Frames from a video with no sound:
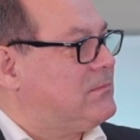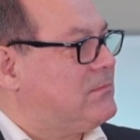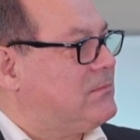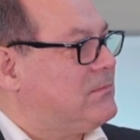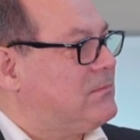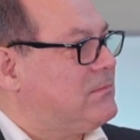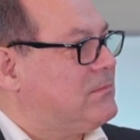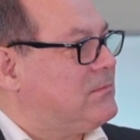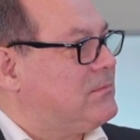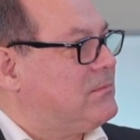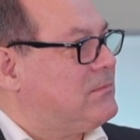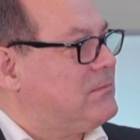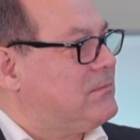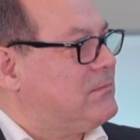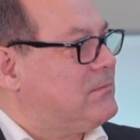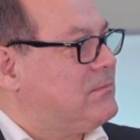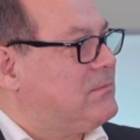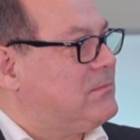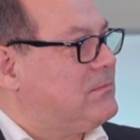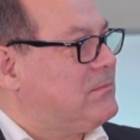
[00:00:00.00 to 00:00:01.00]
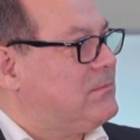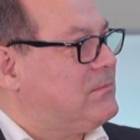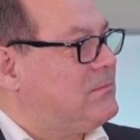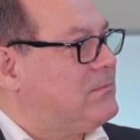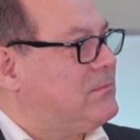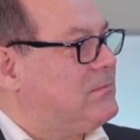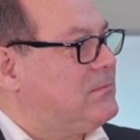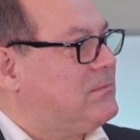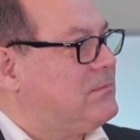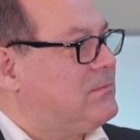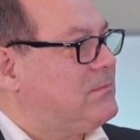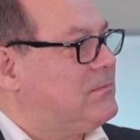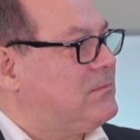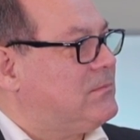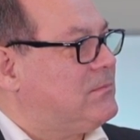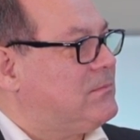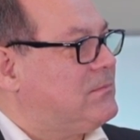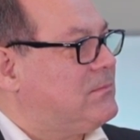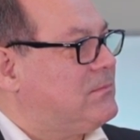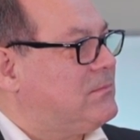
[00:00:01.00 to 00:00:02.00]

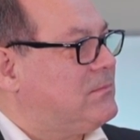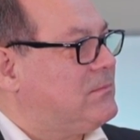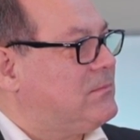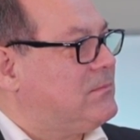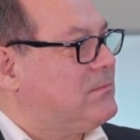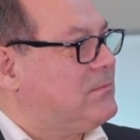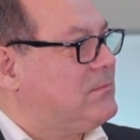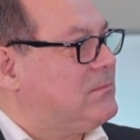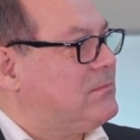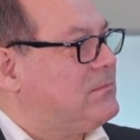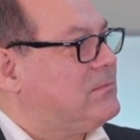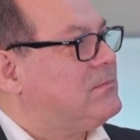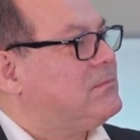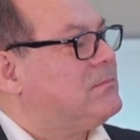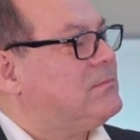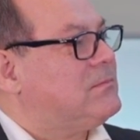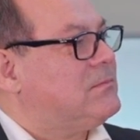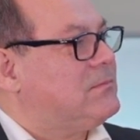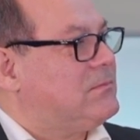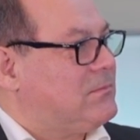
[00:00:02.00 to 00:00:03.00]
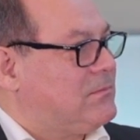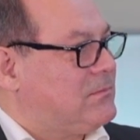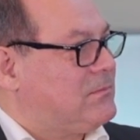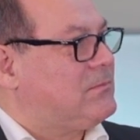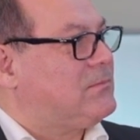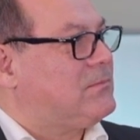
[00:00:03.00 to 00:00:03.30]
This person isn't speaking.